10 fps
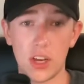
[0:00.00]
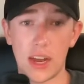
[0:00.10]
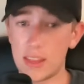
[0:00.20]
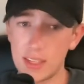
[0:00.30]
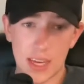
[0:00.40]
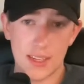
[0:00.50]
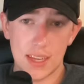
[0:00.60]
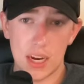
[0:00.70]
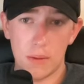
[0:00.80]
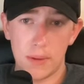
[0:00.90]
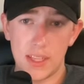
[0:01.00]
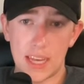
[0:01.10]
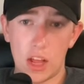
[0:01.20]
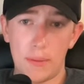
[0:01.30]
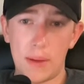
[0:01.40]
I think Texas A&M beats
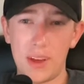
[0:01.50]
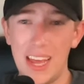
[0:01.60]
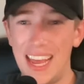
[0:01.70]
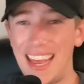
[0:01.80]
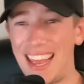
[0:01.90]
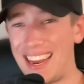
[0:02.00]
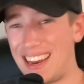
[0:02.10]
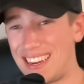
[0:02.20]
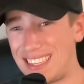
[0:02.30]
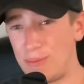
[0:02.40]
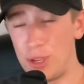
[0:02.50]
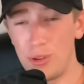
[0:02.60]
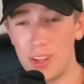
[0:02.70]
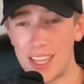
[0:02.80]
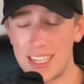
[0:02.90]
Alabama, and when you
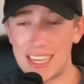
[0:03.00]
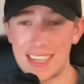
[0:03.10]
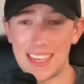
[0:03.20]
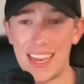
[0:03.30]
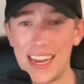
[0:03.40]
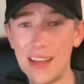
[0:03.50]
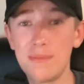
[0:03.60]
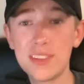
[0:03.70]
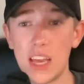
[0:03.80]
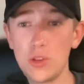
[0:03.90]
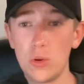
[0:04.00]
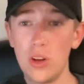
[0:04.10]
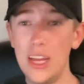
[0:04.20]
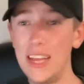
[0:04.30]
look at the Texas A&M schedule,